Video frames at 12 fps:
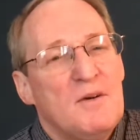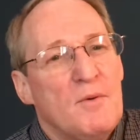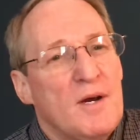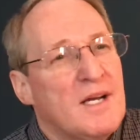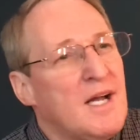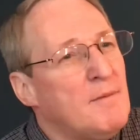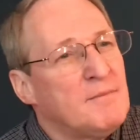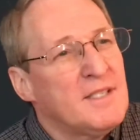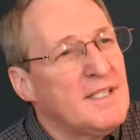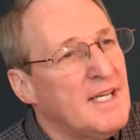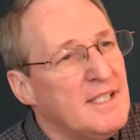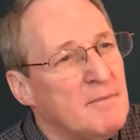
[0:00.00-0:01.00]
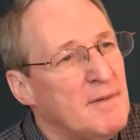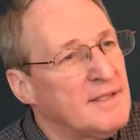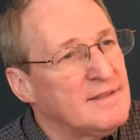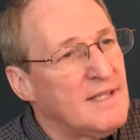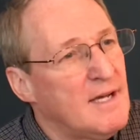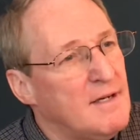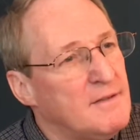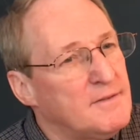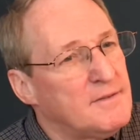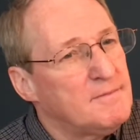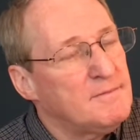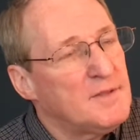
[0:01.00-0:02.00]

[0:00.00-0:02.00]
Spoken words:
where I come to the end of myself,